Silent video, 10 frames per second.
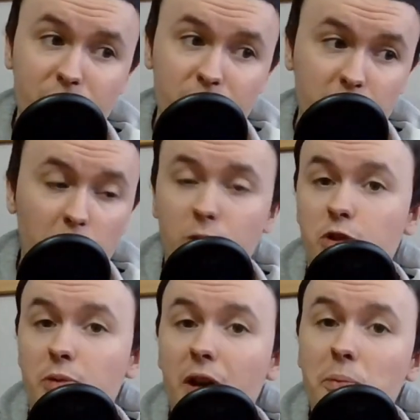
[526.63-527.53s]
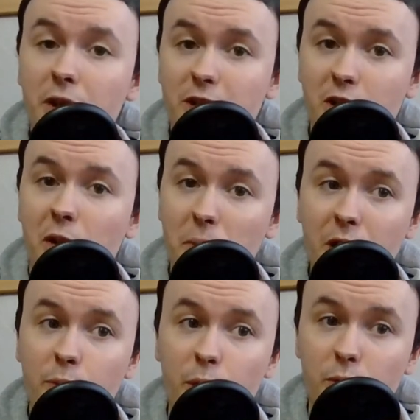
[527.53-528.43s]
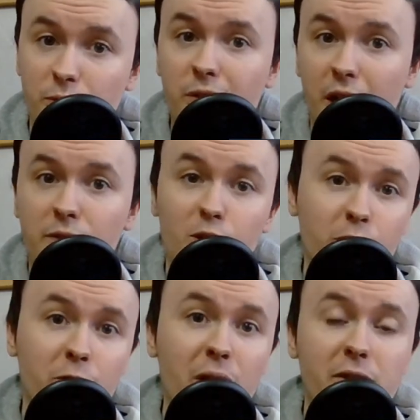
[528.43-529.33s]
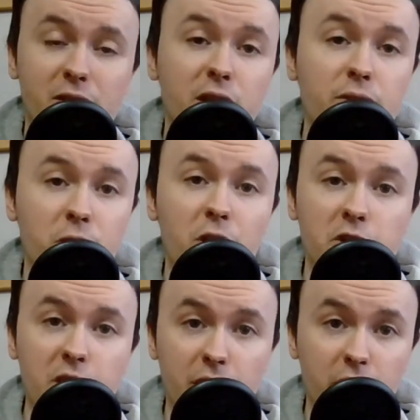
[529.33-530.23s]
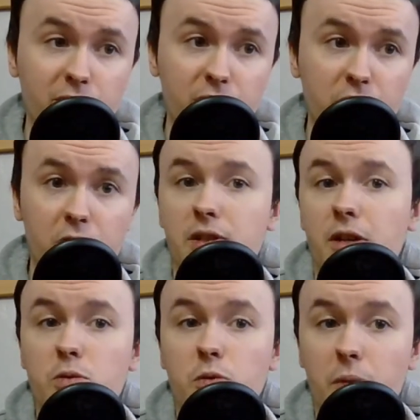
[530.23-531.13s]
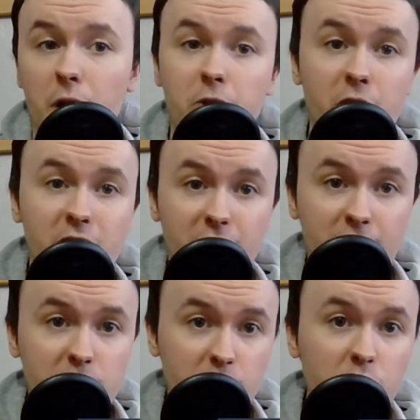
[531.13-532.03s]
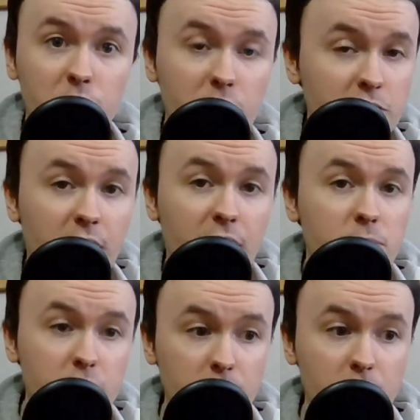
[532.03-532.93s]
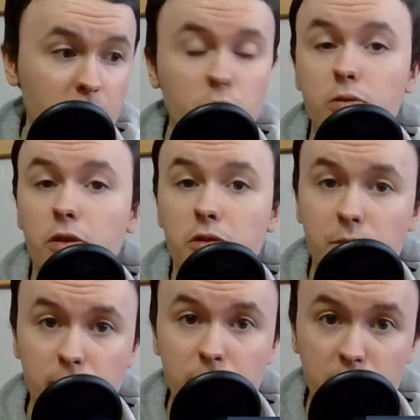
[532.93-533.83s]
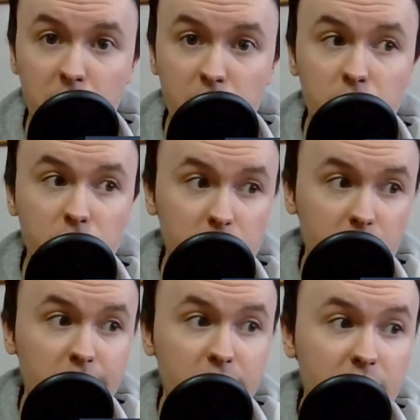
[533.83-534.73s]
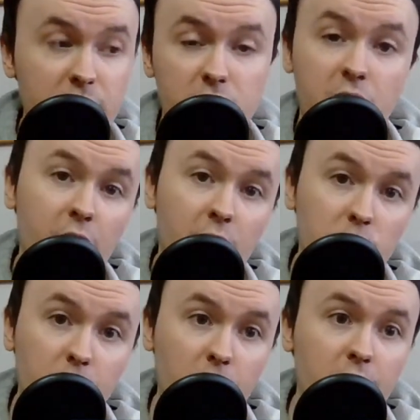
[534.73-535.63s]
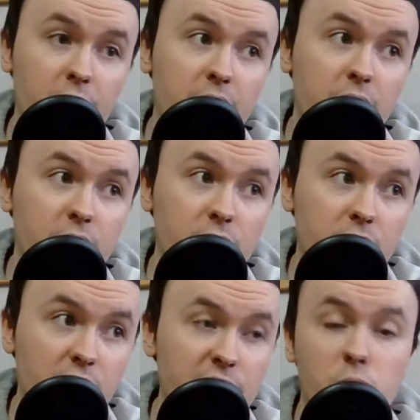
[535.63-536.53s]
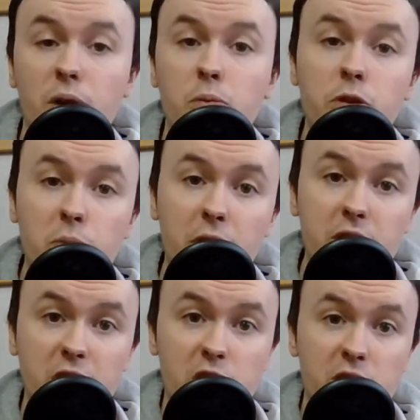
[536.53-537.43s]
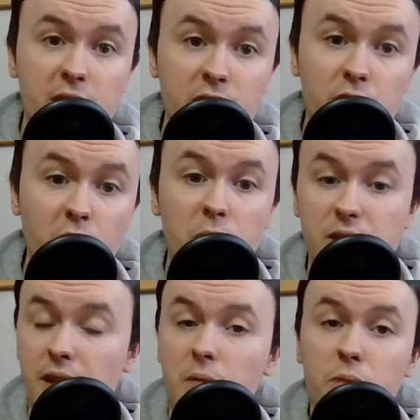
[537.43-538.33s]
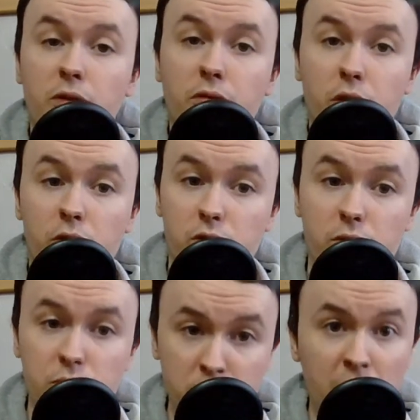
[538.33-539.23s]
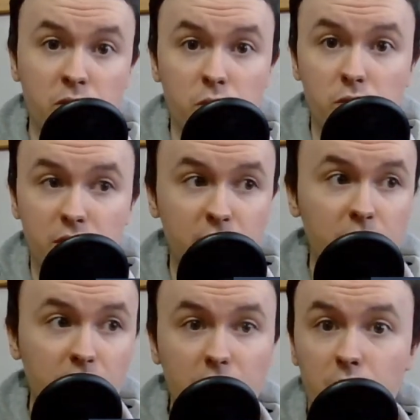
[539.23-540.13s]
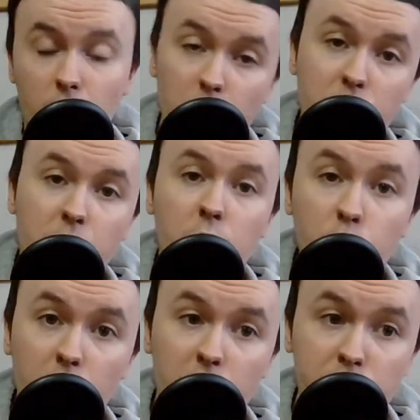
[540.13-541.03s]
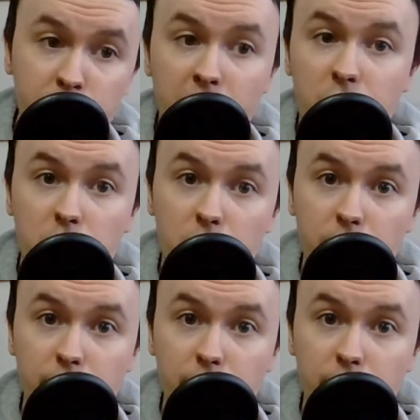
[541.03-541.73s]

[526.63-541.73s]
go on to rambling, so I may well have a look around and see if there are standalone videos that talk about Crecy and Agincourt, because I absolutely adore those battles and tactics. But either way, what you basically just need to know is that in both of those battles, the longbow were pivotal,